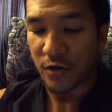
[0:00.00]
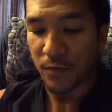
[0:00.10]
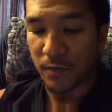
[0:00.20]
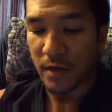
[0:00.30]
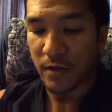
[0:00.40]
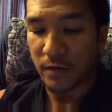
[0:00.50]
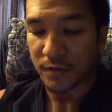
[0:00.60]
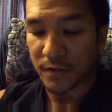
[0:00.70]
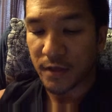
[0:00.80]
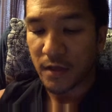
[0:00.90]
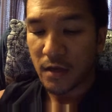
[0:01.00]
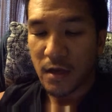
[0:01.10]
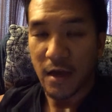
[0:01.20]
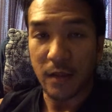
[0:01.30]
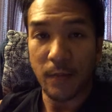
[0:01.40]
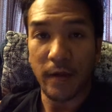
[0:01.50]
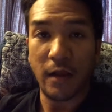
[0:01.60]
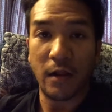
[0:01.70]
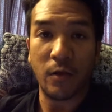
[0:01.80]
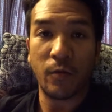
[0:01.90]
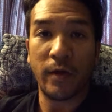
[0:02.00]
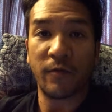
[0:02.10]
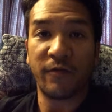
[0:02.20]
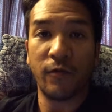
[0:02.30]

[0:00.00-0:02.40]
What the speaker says: your meals at the beginning of the week,